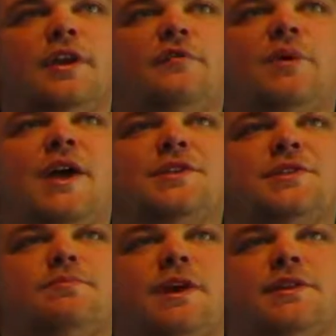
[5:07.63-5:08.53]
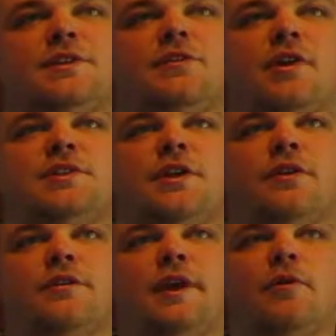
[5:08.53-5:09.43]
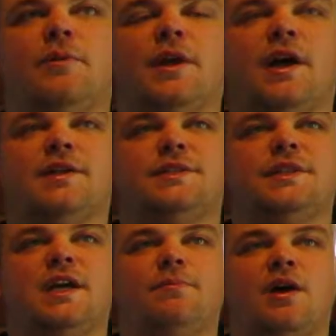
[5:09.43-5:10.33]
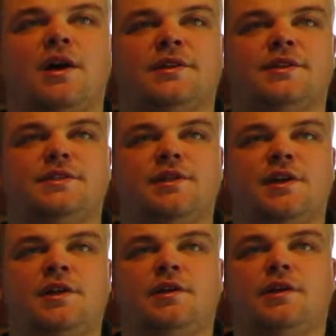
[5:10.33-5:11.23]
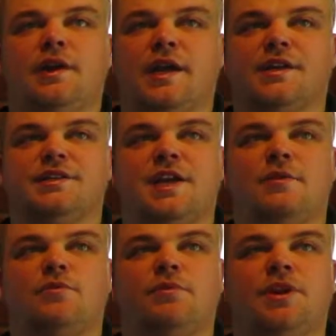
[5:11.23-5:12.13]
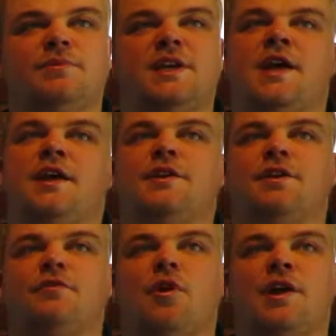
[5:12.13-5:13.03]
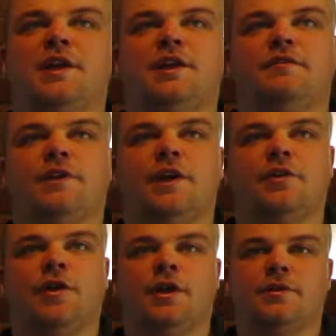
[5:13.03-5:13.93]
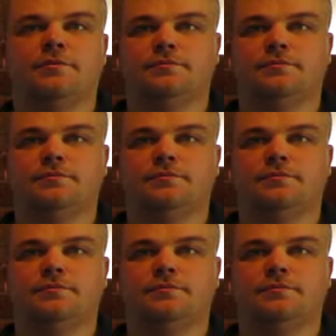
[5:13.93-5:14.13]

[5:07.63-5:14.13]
If patients meet this criteria, they will be asked to take part in this study, and consent will be obtained in writing if they agree.